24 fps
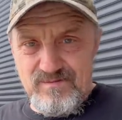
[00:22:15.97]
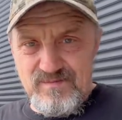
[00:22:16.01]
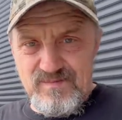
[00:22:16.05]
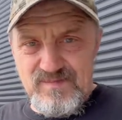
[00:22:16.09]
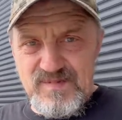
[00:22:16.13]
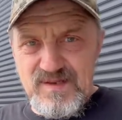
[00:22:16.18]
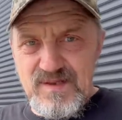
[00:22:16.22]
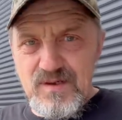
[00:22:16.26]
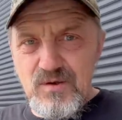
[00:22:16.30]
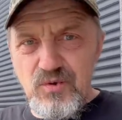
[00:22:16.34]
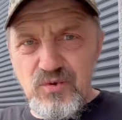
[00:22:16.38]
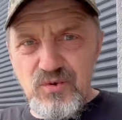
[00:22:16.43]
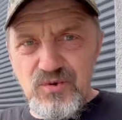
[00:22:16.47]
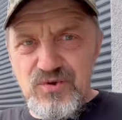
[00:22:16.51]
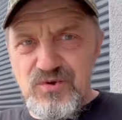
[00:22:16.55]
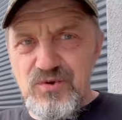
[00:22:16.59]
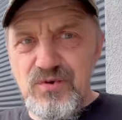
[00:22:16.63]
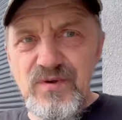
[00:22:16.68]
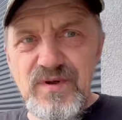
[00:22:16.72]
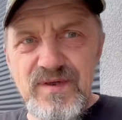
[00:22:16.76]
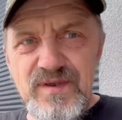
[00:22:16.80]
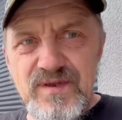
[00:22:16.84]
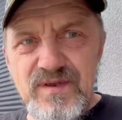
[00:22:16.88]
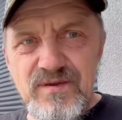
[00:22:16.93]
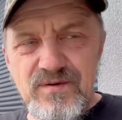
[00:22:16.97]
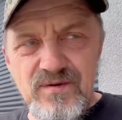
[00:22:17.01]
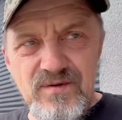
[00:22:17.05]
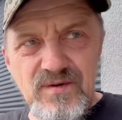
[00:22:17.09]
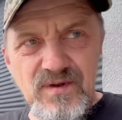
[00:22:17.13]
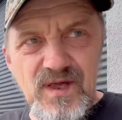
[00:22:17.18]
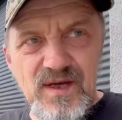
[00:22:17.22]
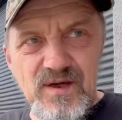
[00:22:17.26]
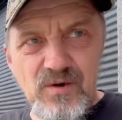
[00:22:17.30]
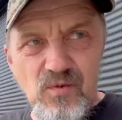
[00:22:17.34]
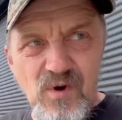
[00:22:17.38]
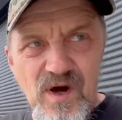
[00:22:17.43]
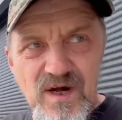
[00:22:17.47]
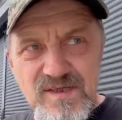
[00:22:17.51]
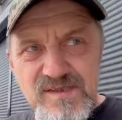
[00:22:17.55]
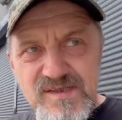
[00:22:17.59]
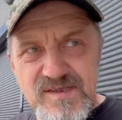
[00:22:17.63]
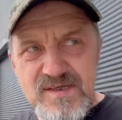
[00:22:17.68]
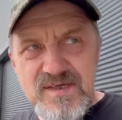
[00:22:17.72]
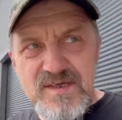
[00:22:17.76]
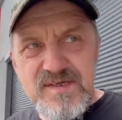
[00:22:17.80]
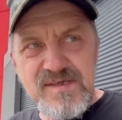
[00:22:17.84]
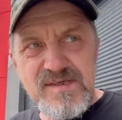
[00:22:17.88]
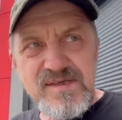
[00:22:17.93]
they could do it, you know, like once
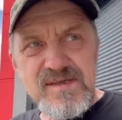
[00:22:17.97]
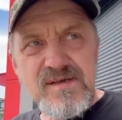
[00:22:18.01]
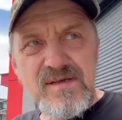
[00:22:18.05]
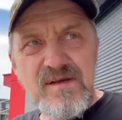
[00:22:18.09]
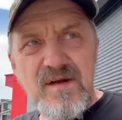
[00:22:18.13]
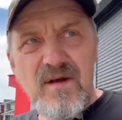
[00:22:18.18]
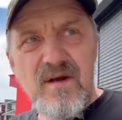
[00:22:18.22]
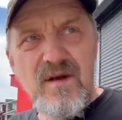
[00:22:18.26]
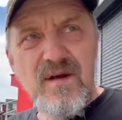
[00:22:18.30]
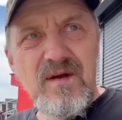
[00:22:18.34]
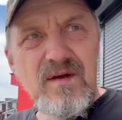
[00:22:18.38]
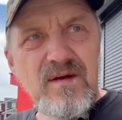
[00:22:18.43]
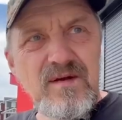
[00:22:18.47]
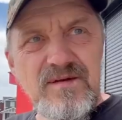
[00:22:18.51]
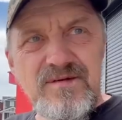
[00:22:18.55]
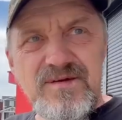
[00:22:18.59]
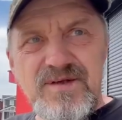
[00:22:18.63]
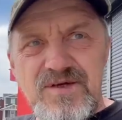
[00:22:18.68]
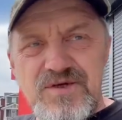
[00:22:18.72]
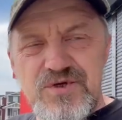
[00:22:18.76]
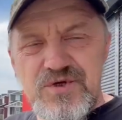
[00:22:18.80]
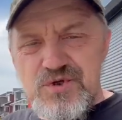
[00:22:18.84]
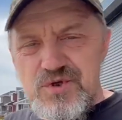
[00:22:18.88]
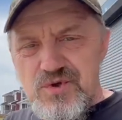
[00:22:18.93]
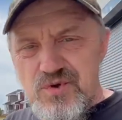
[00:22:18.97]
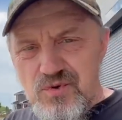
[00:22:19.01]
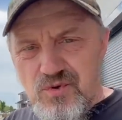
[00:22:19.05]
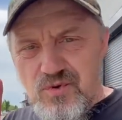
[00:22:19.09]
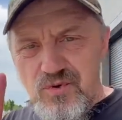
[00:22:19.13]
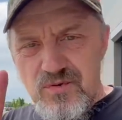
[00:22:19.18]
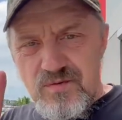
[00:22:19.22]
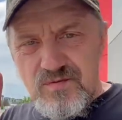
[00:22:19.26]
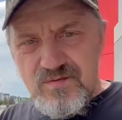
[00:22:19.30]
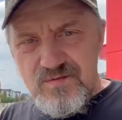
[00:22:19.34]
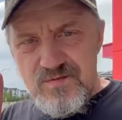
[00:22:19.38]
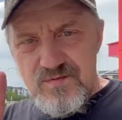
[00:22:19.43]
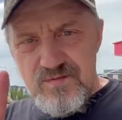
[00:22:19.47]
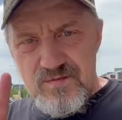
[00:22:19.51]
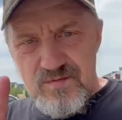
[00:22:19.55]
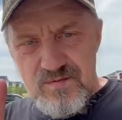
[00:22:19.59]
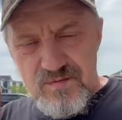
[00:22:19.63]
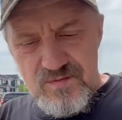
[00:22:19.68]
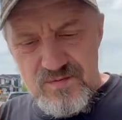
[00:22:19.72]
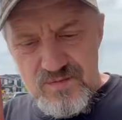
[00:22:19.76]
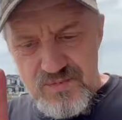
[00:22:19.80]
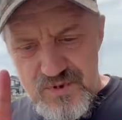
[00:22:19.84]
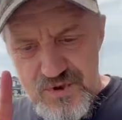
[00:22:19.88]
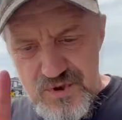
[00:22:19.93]
these, the two,
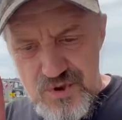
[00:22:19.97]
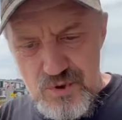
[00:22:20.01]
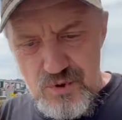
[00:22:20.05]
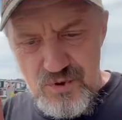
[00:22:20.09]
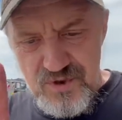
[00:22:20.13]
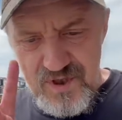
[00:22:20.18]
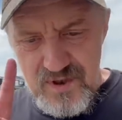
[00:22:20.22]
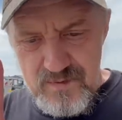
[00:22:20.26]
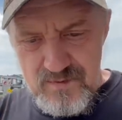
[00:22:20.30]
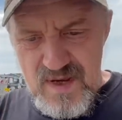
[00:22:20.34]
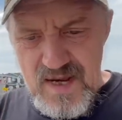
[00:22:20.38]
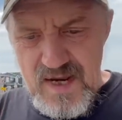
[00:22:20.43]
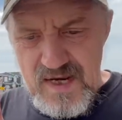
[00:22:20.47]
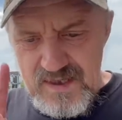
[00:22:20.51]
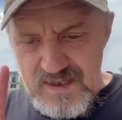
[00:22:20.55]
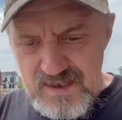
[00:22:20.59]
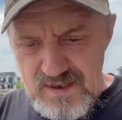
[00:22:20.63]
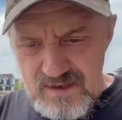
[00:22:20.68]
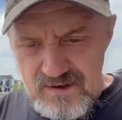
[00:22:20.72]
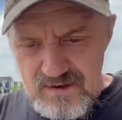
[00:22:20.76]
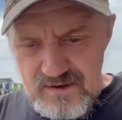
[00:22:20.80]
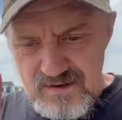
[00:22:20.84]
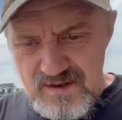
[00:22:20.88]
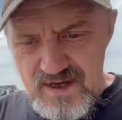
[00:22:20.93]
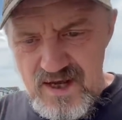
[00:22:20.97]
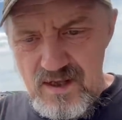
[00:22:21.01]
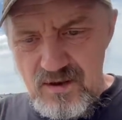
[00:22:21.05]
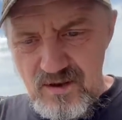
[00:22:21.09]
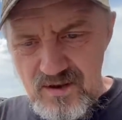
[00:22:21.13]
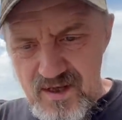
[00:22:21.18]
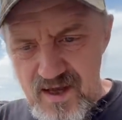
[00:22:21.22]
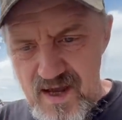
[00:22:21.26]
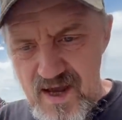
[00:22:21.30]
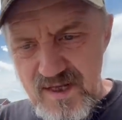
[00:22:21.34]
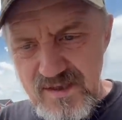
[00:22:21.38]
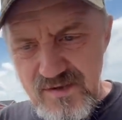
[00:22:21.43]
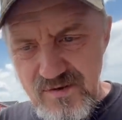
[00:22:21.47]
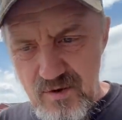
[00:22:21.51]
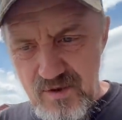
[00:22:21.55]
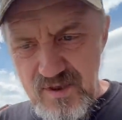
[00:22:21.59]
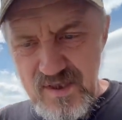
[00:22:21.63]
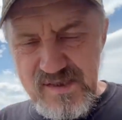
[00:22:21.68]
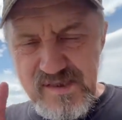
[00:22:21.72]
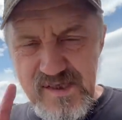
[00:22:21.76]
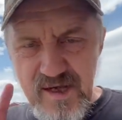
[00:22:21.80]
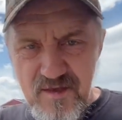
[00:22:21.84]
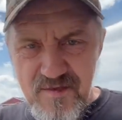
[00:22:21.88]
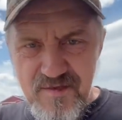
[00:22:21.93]
two remaining Hellcats, So
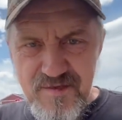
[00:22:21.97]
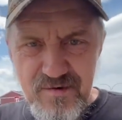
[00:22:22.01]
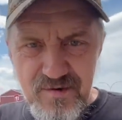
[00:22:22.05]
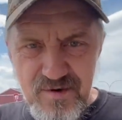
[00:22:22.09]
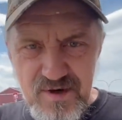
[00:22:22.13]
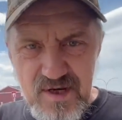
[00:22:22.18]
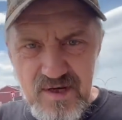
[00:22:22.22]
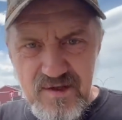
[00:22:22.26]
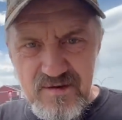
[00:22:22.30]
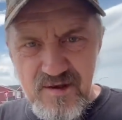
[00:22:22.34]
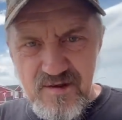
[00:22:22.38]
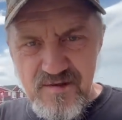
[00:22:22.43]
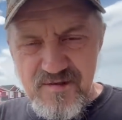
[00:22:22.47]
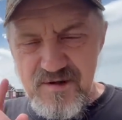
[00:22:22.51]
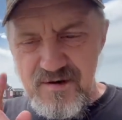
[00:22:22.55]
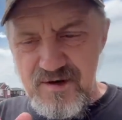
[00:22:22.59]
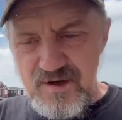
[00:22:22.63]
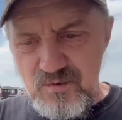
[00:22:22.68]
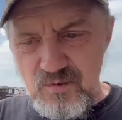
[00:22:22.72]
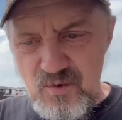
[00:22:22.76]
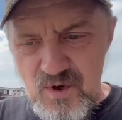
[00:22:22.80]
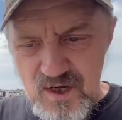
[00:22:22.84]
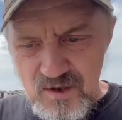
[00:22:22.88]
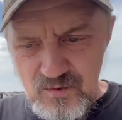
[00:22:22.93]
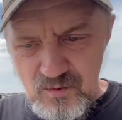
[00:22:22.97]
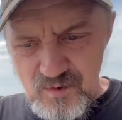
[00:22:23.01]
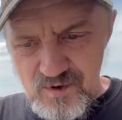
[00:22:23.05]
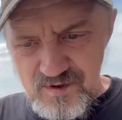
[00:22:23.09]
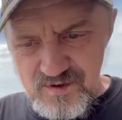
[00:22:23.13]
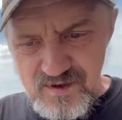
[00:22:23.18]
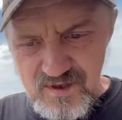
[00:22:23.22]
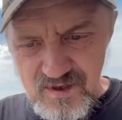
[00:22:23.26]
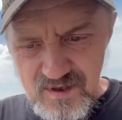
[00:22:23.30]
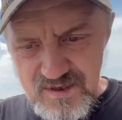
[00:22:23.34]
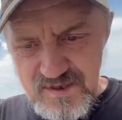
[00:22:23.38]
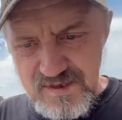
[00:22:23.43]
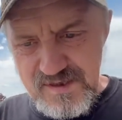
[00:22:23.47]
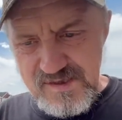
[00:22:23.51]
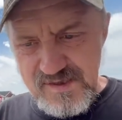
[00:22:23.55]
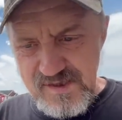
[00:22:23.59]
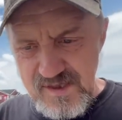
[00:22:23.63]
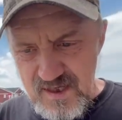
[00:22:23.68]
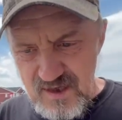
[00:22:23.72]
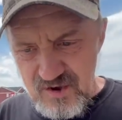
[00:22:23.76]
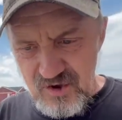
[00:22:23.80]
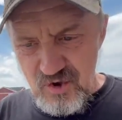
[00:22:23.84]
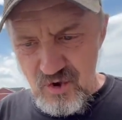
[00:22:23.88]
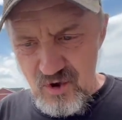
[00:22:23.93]
let's say three, the third one with the East
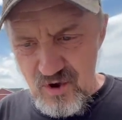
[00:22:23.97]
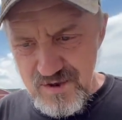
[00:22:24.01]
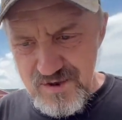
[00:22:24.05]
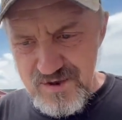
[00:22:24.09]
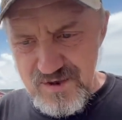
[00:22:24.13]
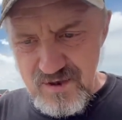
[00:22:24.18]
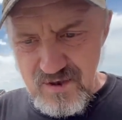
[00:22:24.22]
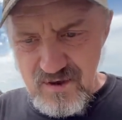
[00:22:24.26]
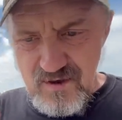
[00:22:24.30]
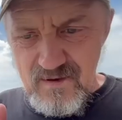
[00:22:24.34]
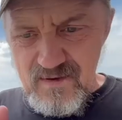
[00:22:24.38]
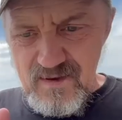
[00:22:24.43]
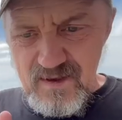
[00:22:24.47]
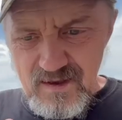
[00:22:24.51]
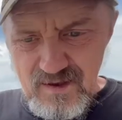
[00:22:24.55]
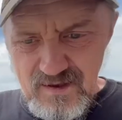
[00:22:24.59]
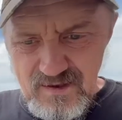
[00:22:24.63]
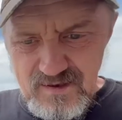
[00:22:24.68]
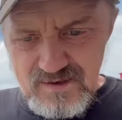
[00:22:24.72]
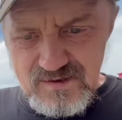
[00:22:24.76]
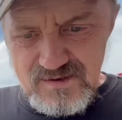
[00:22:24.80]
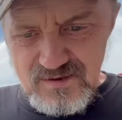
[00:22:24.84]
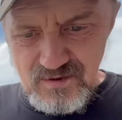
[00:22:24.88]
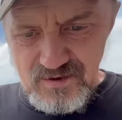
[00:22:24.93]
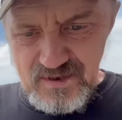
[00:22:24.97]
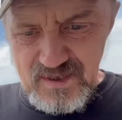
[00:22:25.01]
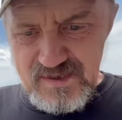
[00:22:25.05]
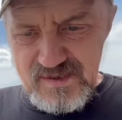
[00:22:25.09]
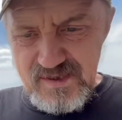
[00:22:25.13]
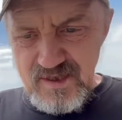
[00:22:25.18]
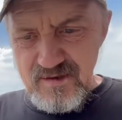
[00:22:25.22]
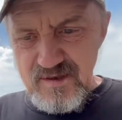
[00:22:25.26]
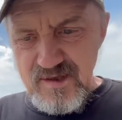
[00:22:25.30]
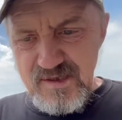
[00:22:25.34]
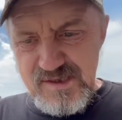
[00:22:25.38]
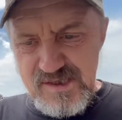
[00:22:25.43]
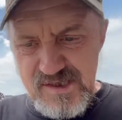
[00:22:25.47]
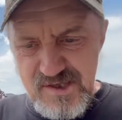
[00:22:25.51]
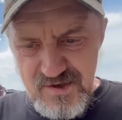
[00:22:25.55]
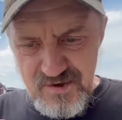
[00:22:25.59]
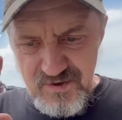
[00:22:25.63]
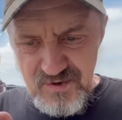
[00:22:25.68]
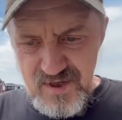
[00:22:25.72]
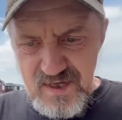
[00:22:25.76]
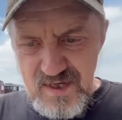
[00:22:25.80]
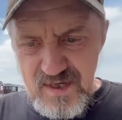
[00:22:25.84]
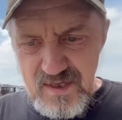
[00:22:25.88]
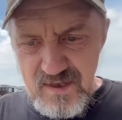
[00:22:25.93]
Side Dodge. So let's say these
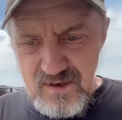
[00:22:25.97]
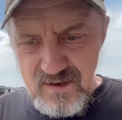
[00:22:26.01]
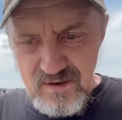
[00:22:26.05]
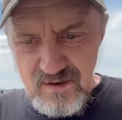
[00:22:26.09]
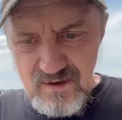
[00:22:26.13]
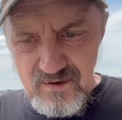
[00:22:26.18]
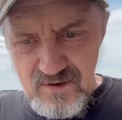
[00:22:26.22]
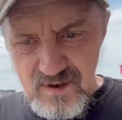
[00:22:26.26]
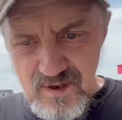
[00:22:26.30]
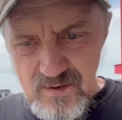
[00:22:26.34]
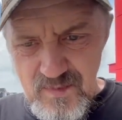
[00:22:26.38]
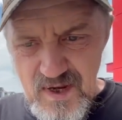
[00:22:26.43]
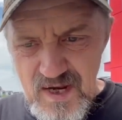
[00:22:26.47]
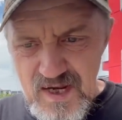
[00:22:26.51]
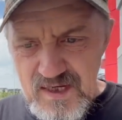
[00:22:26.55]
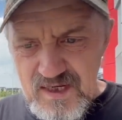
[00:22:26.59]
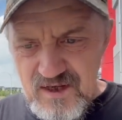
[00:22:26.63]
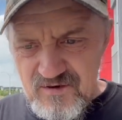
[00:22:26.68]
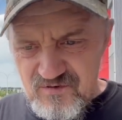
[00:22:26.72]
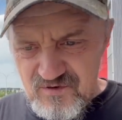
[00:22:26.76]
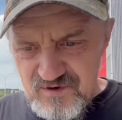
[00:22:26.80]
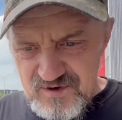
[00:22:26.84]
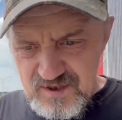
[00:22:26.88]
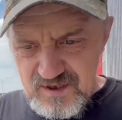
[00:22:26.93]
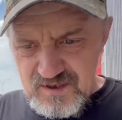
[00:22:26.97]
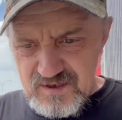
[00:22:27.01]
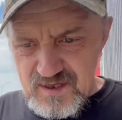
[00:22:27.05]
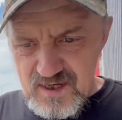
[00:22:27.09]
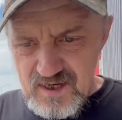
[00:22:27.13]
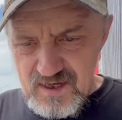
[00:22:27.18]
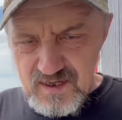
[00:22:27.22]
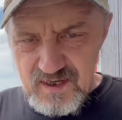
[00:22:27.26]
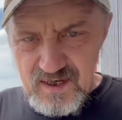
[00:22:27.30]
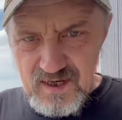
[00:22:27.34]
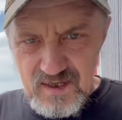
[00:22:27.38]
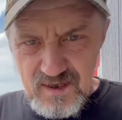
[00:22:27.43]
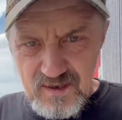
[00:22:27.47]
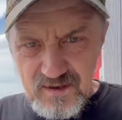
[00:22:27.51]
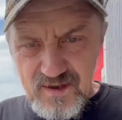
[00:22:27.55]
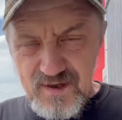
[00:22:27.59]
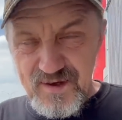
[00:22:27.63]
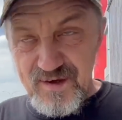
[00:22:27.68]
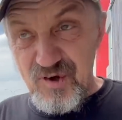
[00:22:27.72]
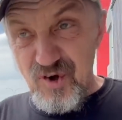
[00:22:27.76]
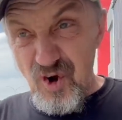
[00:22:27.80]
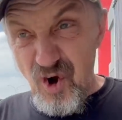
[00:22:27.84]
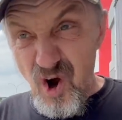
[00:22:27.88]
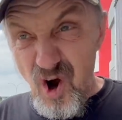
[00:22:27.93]
three remaining for the entire Canada
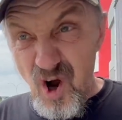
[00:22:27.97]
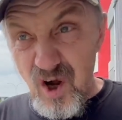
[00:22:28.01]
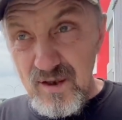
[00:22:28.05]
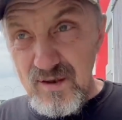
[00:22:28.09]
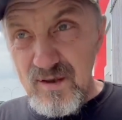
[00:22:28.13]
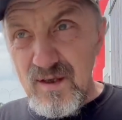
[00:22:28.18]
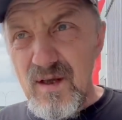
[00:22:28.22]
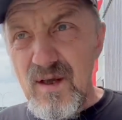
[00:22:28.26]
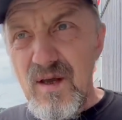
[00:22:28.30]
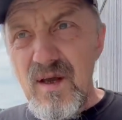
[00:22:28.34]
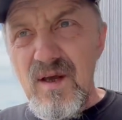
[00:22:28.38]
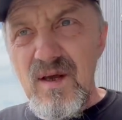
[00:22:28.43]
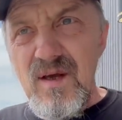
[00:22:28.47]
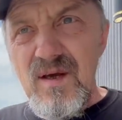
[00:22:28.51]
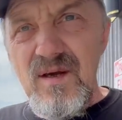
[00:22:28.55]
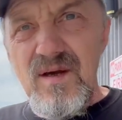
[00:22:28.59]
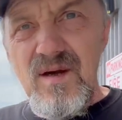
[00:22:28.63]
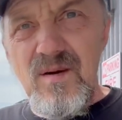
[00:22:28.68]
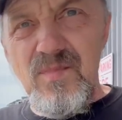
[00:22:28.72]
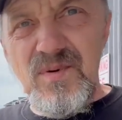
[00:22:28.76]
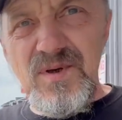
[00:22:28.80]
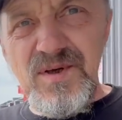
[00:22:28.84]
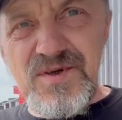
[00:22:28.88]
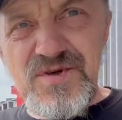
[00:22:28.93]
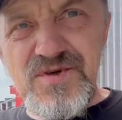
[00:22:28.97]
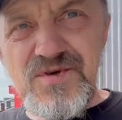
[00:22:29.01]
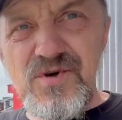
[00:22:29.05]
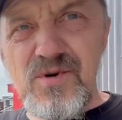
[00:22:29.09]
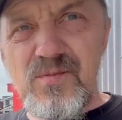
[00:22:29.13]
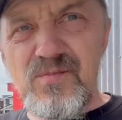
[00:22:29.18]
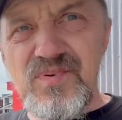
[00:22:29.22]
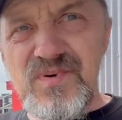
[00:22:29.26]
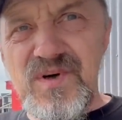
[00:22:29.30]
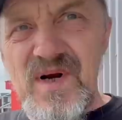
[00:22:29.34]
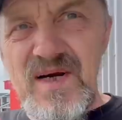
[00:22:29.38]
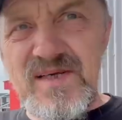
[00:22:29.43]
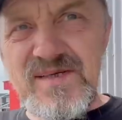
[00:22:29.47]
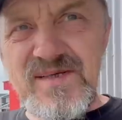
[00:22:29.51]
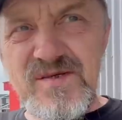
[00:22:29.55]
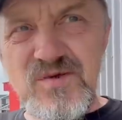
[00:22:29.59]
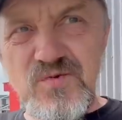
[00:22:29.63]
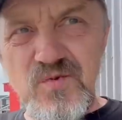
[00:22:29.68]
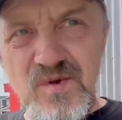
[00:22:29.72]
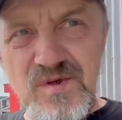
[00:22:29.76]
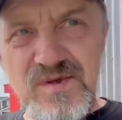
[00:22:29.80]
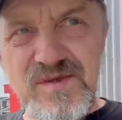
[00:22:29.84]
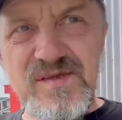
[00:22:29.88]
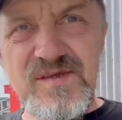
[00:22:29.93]
are gone. I'm pretty sure prices
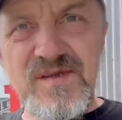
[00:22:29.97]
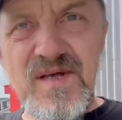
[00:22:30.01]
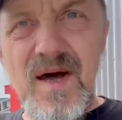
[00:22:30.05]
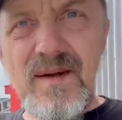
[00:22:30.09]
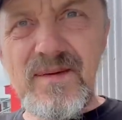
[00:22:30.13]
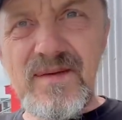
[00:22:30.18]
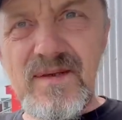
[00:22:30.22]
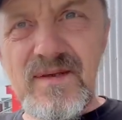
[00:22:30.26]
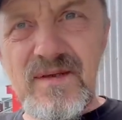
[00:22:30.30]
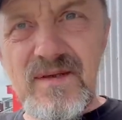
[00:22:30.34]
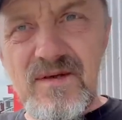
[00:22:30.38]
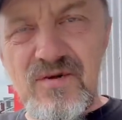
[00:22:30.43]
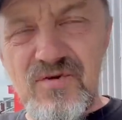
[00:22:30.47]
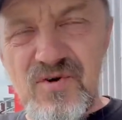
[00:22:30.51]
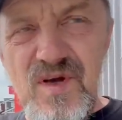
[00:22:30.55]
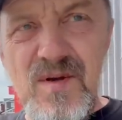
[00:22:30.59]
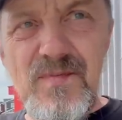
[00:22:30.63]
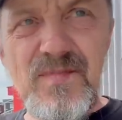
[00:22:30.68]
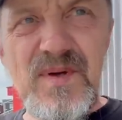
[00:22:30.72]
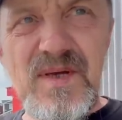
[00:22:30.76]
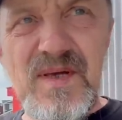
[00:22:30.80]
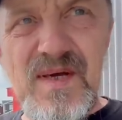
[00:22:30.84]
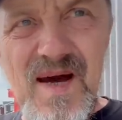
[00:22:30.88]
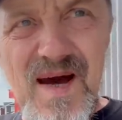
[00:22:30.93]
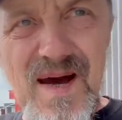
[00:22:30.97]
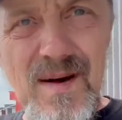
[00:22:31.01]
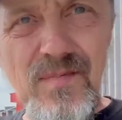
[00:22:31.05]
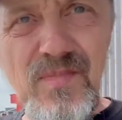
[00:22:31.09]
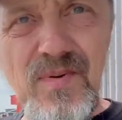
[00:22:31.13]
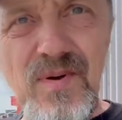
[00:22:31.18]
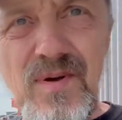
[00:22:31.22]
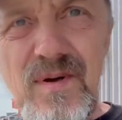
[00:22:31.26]
will start creeping up,